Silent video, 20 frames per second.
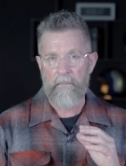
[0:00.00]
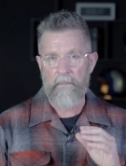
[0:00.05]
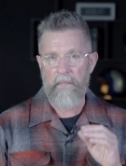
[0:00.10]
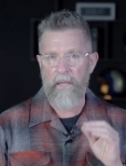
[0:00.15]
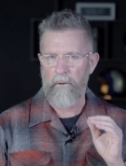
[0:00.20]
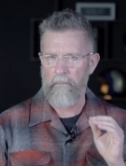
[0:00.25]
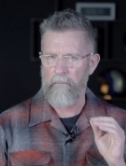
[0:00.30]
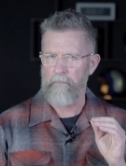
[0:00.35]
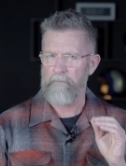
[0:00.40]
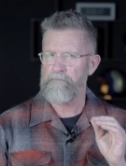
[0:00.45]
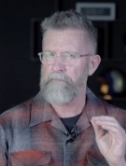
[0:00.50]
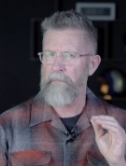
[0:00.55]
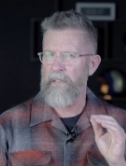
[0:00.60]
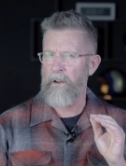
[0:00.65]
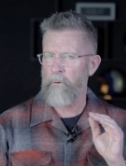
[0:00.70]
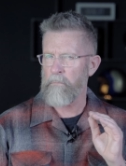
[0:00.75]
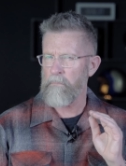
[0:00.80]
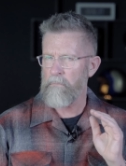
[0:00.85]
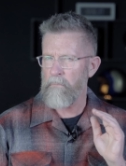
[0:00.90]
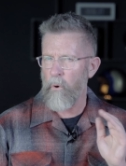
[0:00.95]
They,
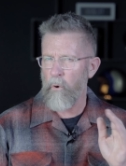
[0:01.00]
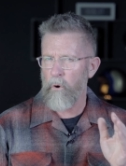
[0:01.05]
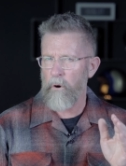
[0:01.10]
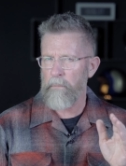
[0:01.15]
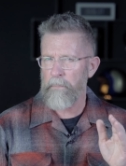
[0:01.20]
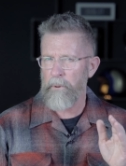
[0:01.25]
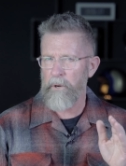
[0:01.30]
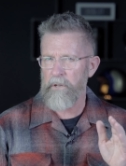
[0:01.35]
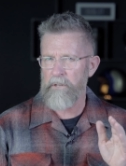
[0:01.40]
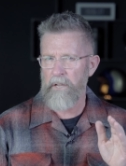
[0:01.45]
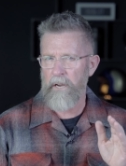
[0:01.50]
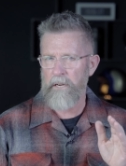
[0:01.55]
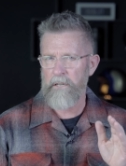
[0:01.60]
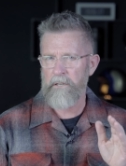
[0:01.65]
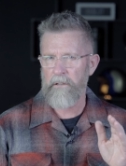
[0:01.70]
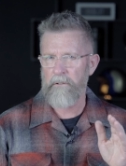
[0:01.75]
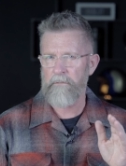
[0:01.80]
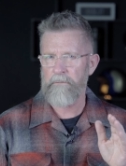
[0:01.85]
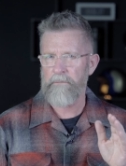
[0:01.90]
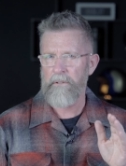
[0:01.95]
they are more
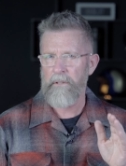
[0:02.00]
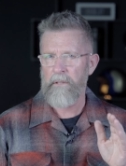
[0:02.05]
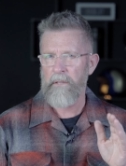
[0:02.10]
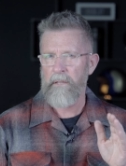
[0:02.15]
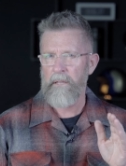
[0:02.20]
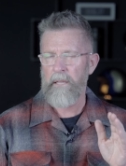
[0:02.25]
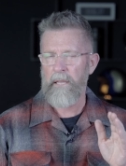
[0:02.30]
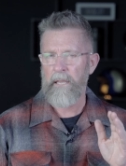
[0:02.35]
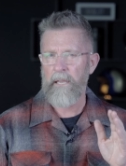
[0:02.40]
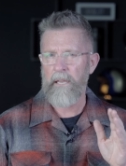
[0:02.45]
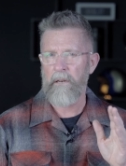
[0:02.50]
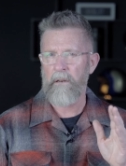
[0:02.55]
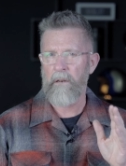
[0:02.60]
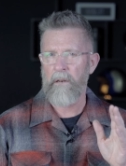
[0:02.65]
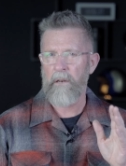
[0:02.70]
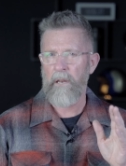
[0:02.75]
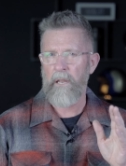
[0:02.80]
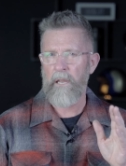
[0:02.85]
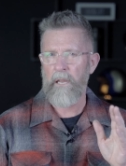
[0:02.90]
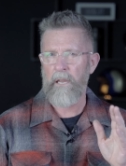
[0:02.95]
productive in,